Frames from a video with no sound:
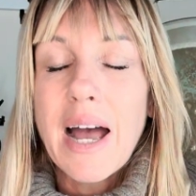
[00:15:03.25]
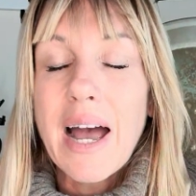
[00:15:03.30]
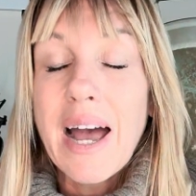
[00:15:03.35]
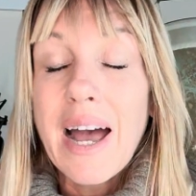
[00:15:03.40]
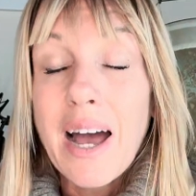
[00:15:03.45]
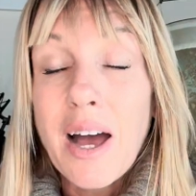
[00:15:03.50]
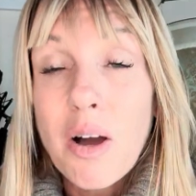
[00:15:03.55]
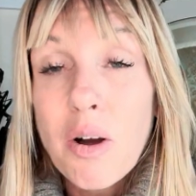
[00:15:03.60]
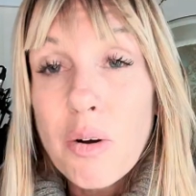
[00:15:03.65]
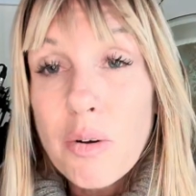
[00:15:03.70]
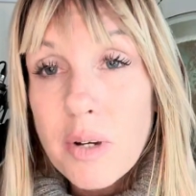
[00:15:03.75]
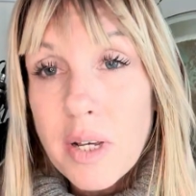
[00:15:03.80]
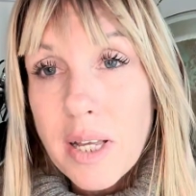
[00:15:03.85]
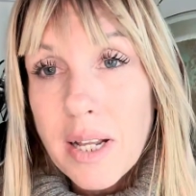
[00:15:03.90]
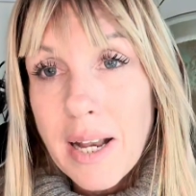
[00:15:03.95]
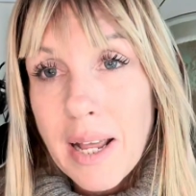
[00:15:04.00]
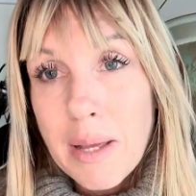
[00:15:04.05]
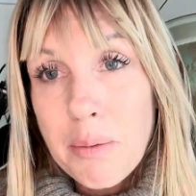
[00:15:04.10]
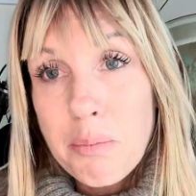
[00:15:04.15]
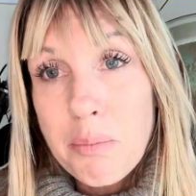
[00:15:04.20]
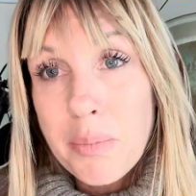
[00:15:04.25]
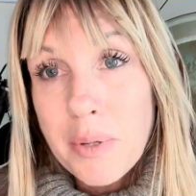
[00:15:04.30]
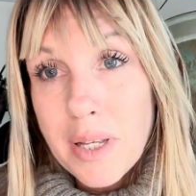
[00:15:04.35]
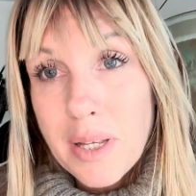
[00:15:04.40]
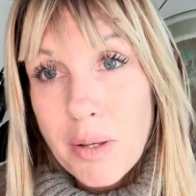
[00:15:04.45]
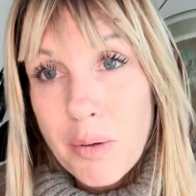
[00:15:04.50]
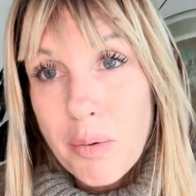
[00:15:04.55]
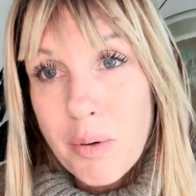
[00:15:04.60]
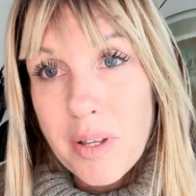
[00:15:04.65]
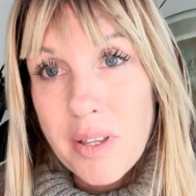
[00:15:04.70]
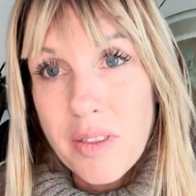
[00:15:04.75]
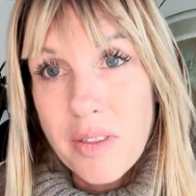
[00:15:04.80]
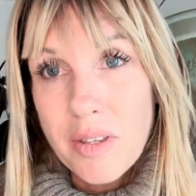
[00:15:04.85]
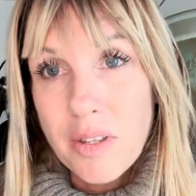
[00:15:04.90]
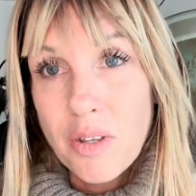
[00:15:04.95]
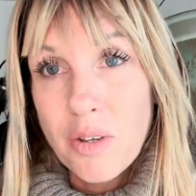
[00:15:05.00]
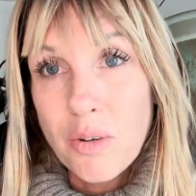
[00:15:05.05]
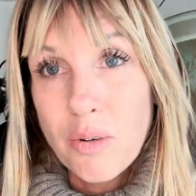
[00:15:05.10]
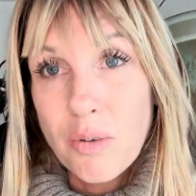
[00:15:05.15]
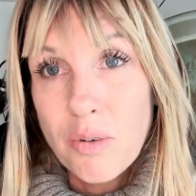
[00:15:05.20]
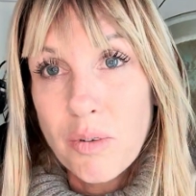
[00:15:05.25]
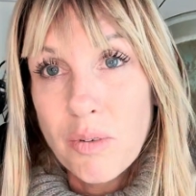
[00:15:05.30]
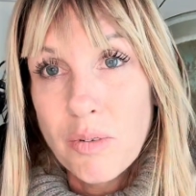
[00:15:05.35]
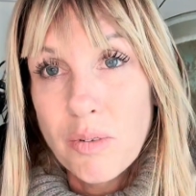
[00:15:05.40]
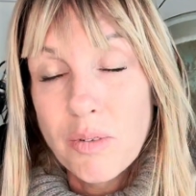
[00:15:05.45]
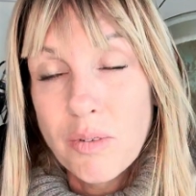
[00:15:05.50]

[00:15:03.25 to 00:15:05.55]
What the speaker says: How can I be with you?